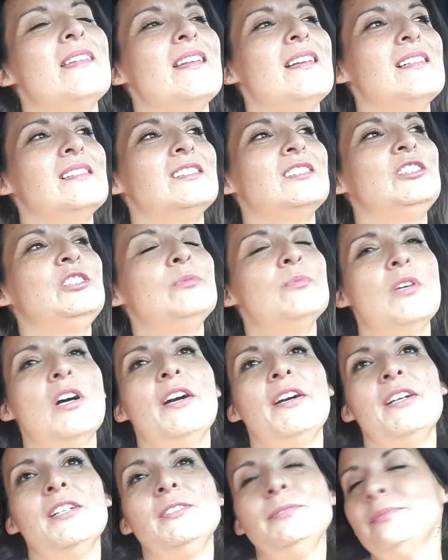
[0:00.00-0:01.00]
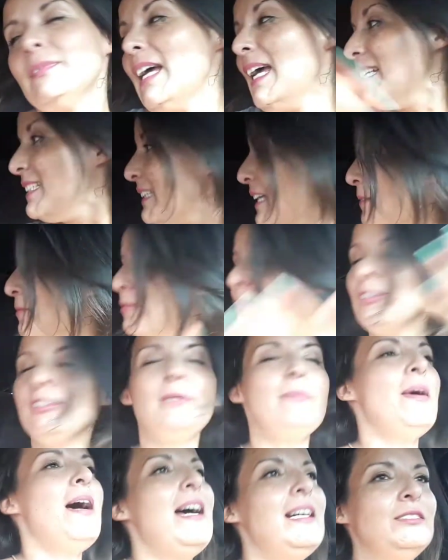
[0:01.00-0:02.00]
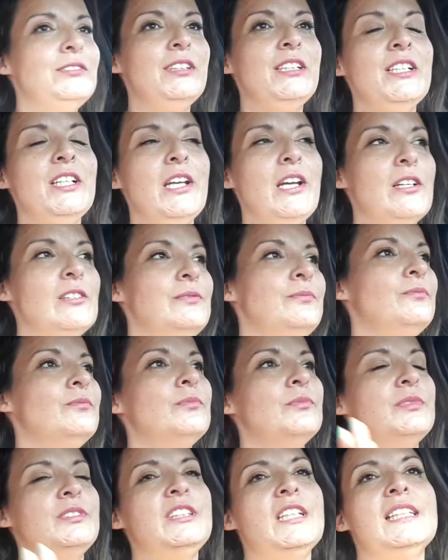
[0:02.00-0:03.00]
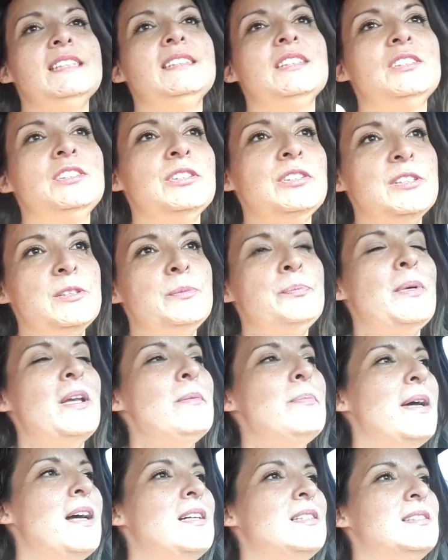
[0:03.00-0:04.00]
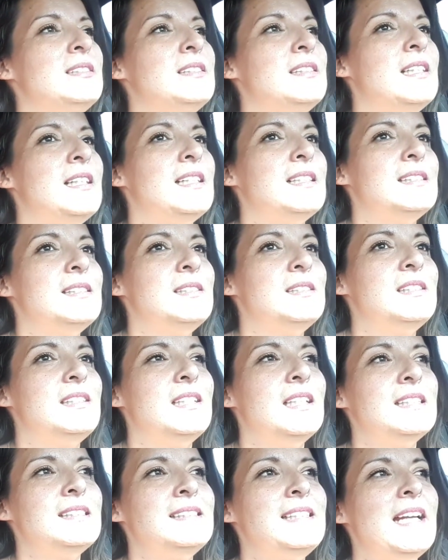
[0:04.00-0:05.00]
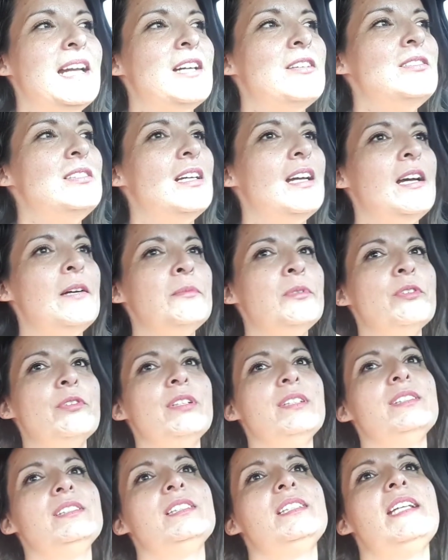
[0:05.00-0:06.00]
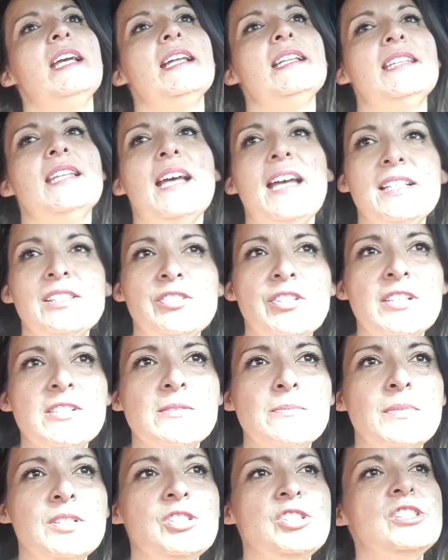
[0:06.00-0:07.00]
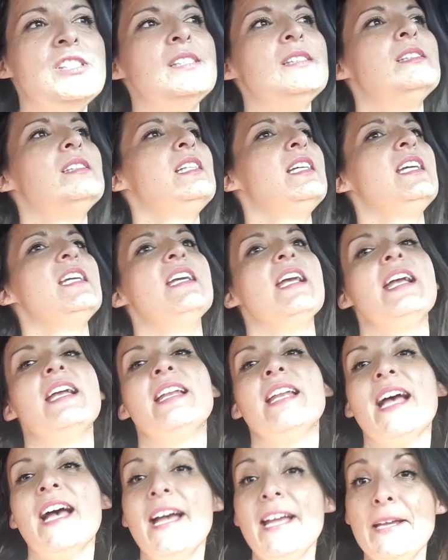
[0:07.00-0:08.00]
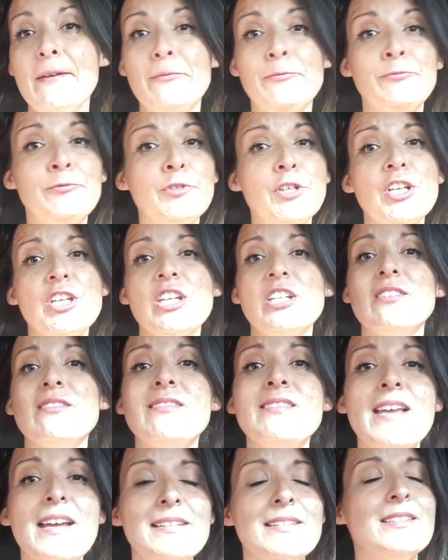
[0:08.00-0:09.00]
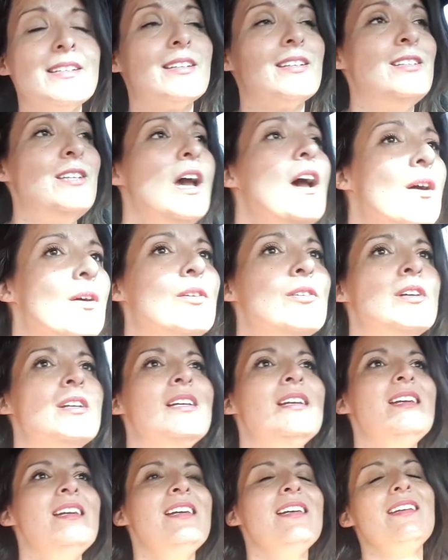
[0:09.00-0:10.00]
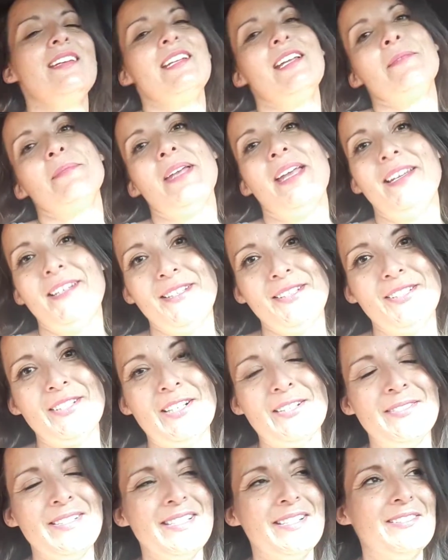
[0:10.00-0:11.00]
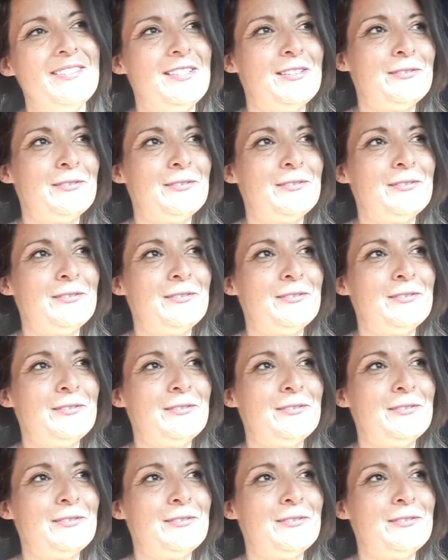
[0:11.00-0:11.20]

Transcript: tomorrow, as I'm fully packed, ready to go, just as soon as PayPal kicks down, I'm going to get that transmission thing, and I am freaking set to go. And I'm heading to Arizona.